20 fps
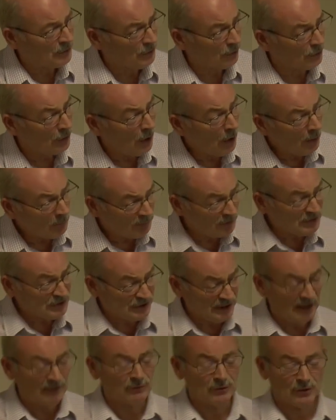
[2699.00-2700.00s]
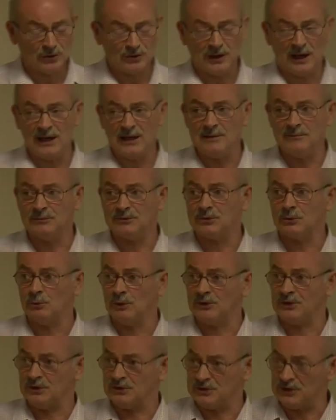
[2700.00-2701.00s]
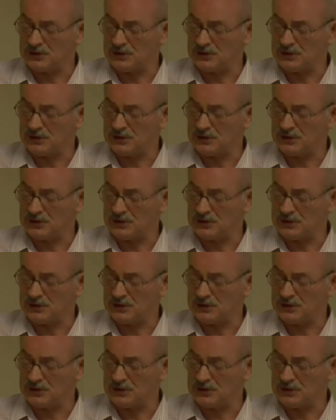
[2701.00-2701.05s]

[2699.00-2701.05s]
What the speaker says: or two, but several times with his